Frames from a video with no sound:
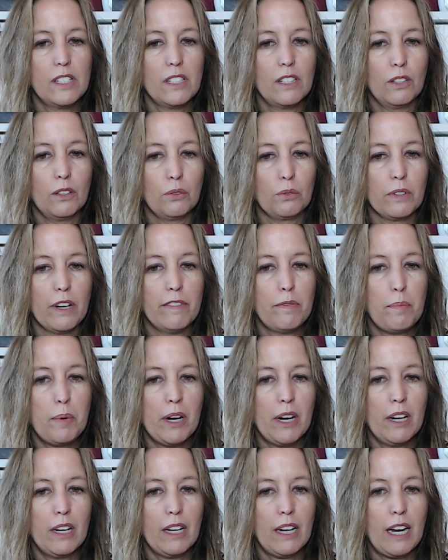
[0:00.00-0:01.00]
little rough
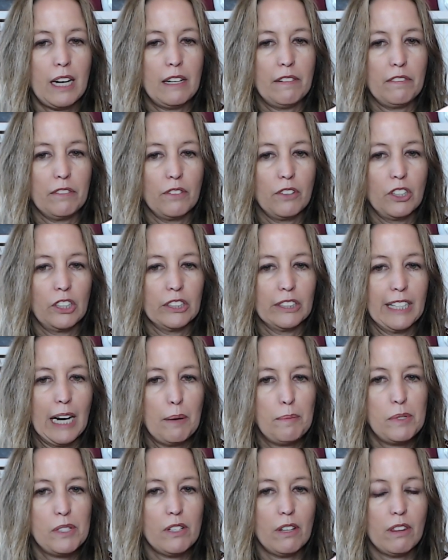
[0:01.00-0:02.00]
part kind of
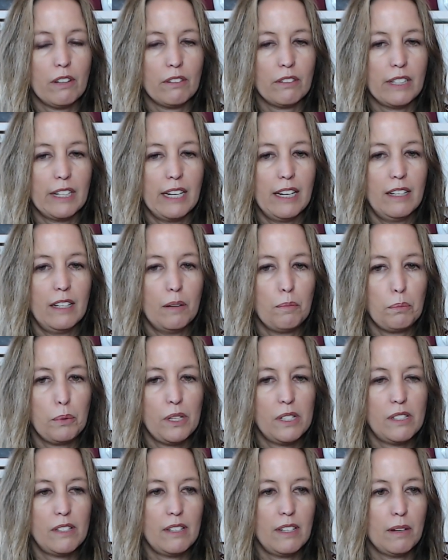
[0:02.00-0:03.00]
grabs the thread and
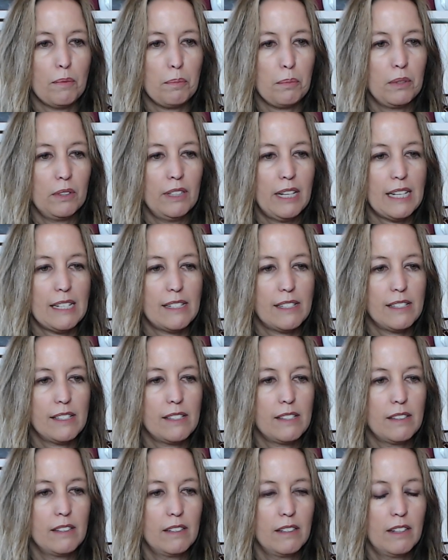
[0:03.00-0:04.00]
puts it in place.
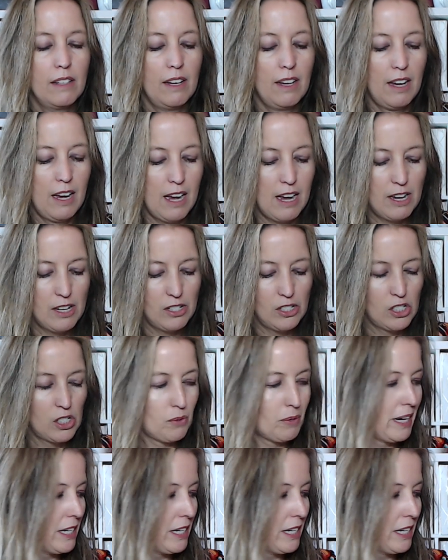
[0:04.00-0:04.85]
So I